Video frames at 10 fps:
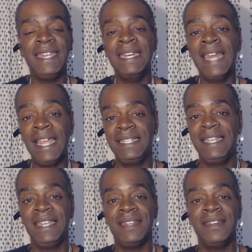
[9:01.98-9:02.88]

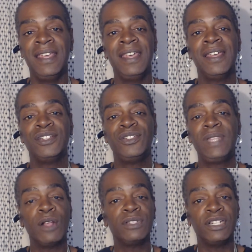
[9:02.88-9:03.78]
19,
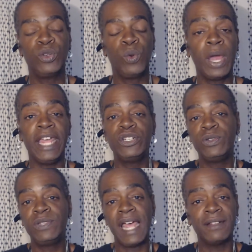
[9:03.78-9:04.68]
2020,
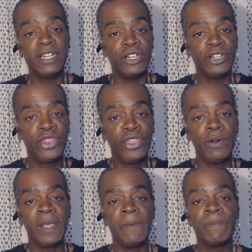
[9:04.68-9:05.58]

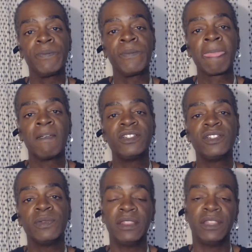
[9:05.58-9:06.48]
2030, so
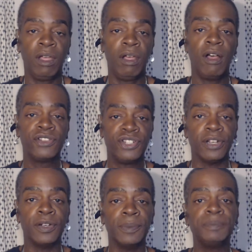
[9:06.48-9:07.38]
that the
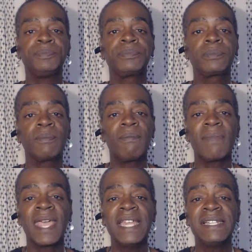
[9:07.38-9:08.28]
culture
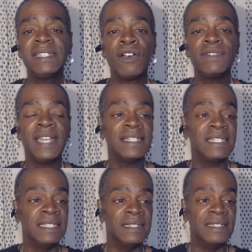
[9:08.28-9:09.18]
itself doesn't
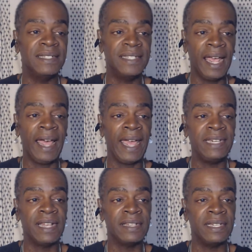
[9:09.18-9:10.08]
die,
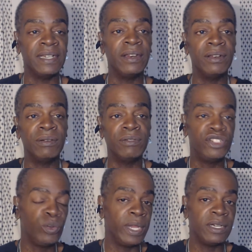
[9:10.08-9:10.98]
doesn't
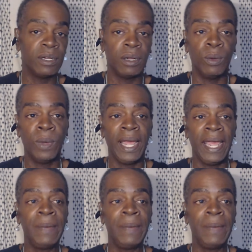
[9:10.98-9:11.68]
dwindle away.